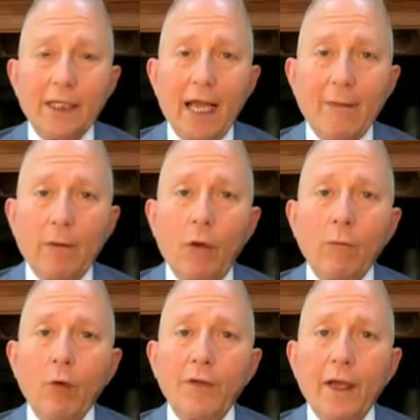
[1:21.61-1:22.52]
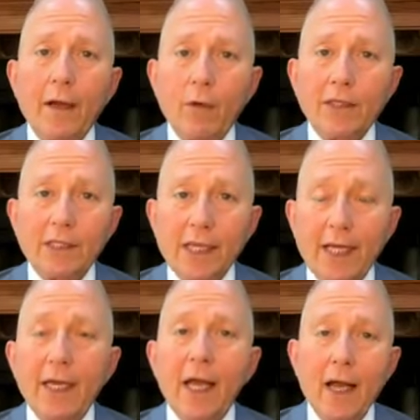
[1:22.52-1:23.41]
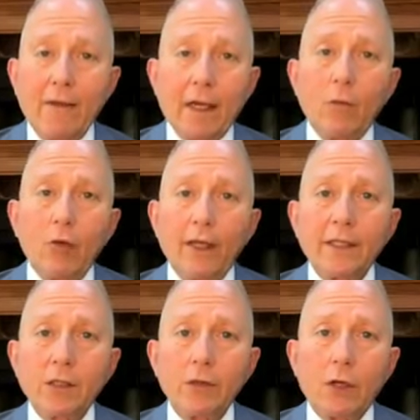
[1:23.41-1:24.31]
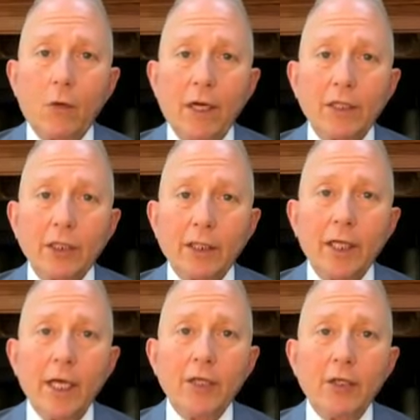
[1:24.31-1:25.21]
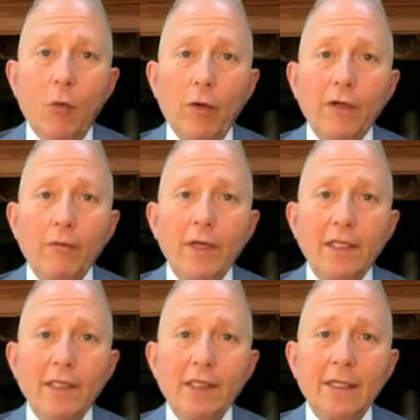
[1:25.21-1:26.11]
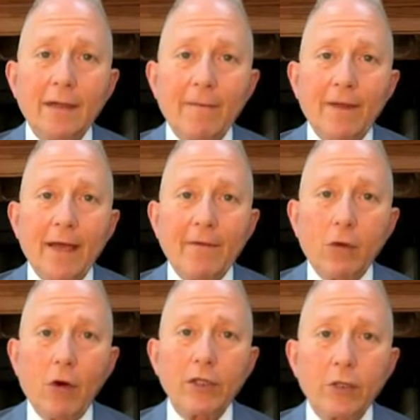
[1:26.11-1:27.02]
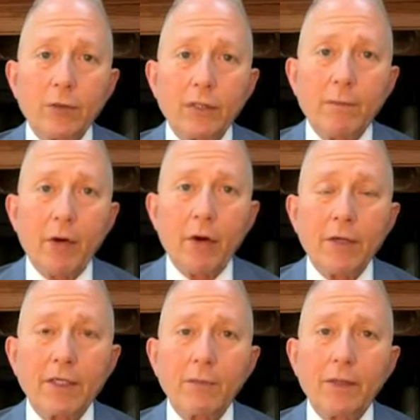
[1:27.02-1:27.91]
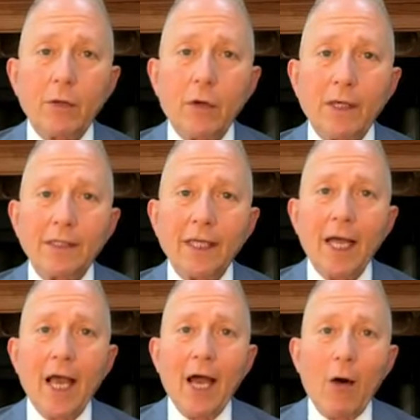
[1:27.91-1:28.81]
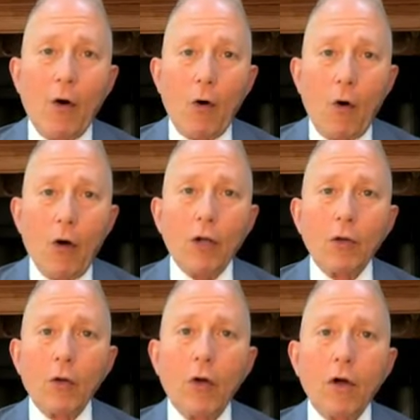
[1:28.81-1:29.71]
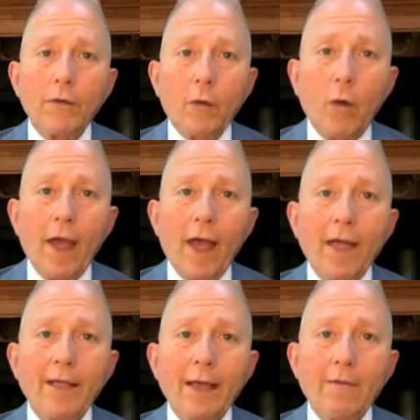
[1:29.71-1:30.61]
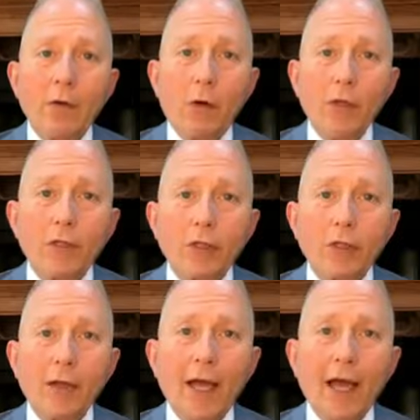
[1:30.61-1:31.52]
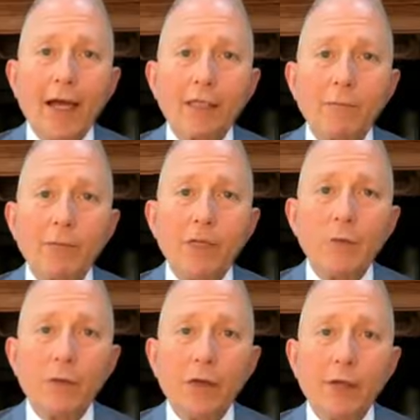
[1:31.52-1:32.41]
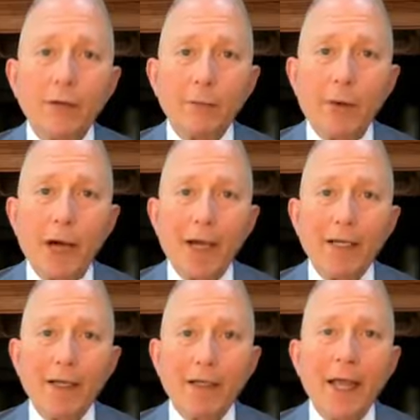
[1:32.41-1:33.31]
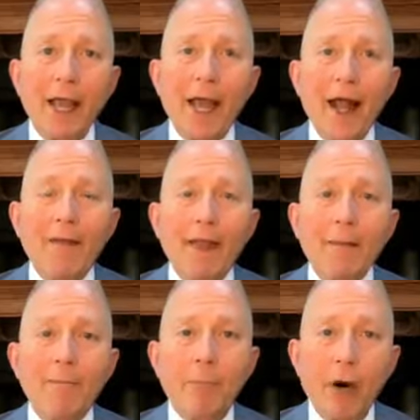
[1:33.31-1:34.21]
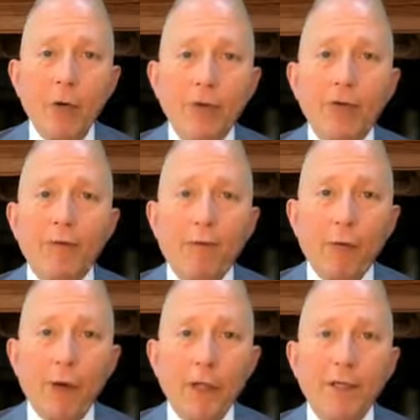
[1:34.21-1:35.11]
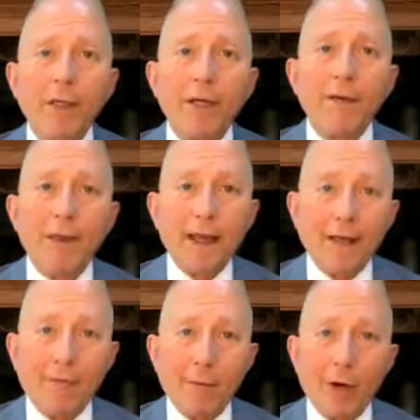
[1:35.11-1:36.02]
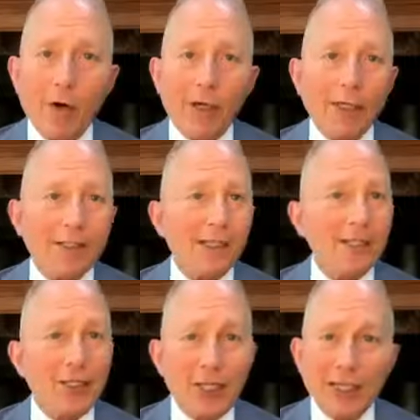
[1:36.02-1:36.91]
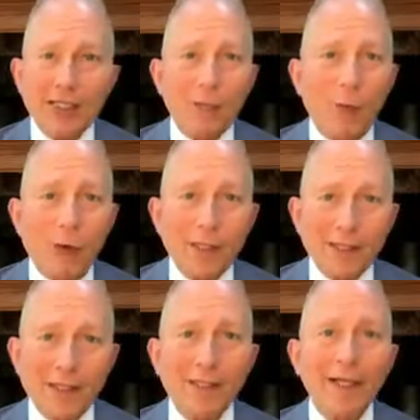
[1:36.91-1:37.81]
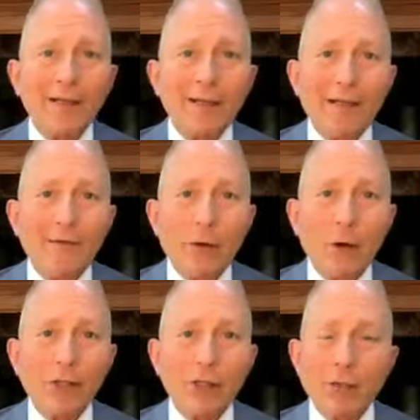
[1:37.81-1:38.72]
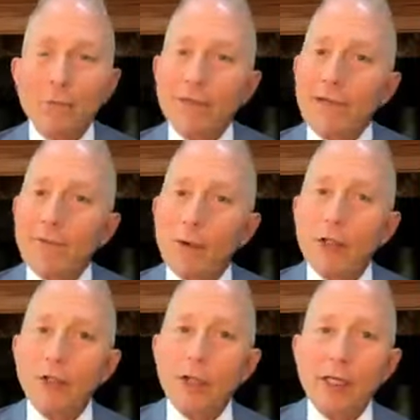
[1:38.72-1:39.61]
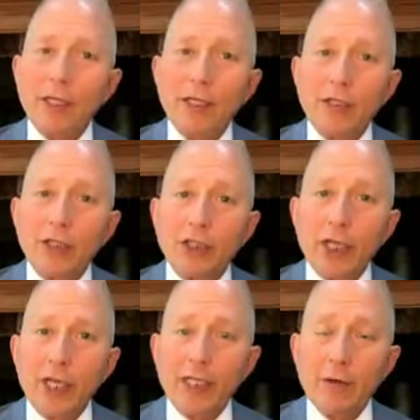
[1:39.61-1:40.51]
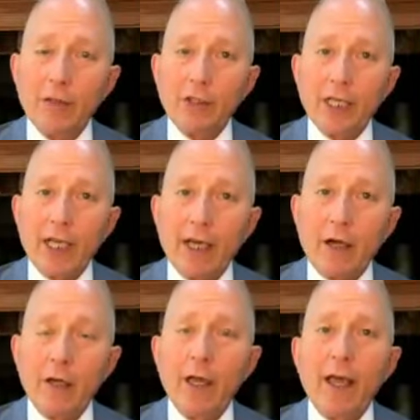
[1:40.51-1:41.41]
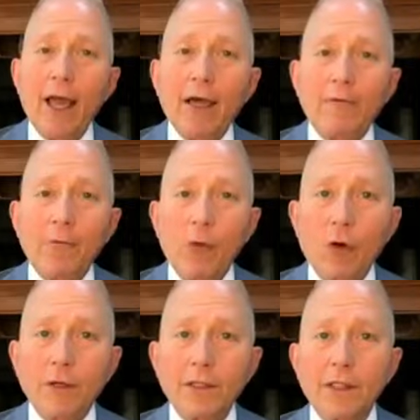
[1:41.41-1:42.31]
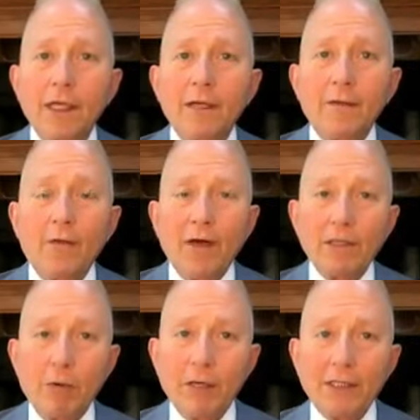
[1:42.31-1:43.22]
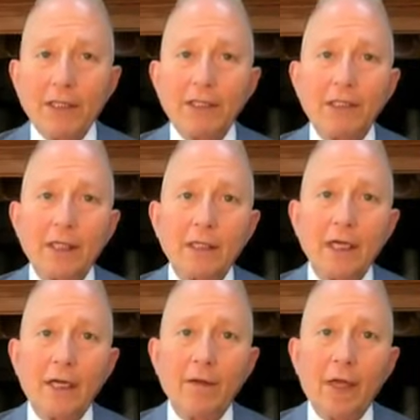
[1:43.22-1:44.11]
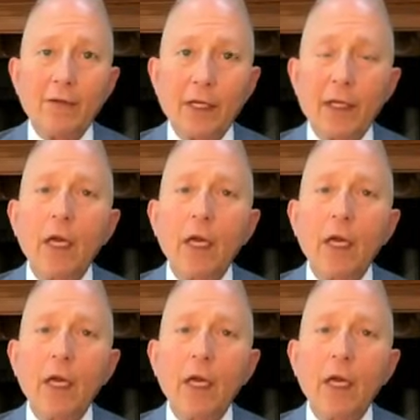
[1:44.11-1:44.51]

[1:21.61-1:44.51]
can name. And one more thing I want to say, and then I will answer your question. You know, one of the reasons Devon Archer is burned is because all along the way, Devon Archer has been with Hunter Biden, and they both defrauded Native Americans. It just wasn't Devon Archer. But Devon Archer got a year in jail, and of course, the vice president's son got nothing.